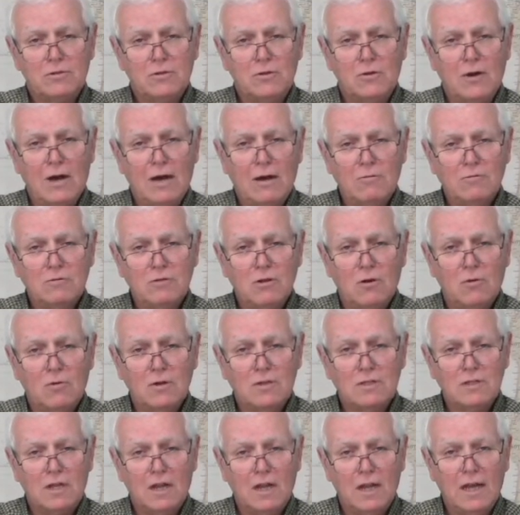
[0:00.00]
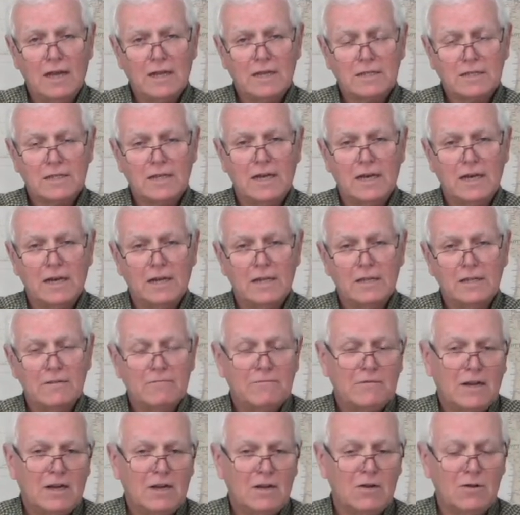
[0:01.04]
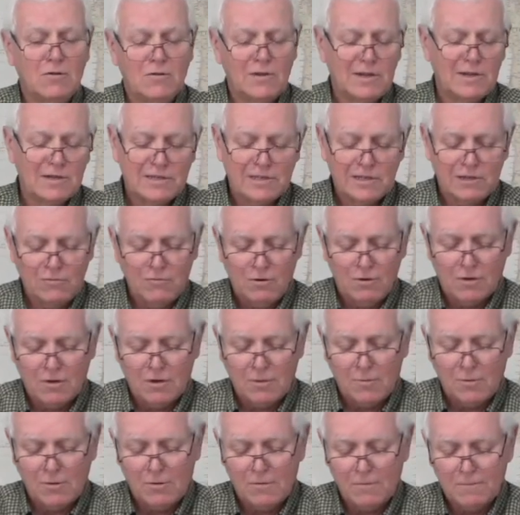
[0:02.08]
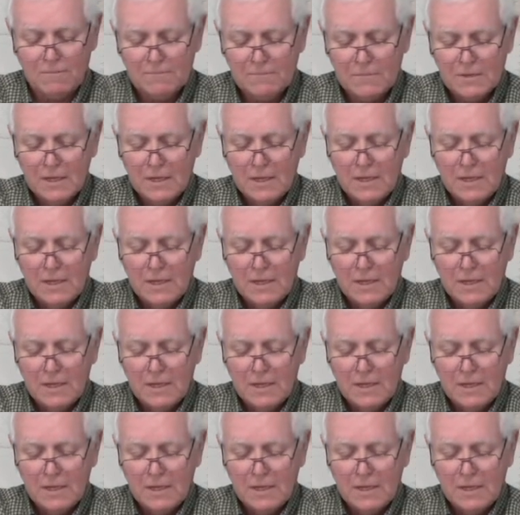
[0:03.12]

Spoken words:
So I was always the last guy. They'd finally go there and say, well, come on.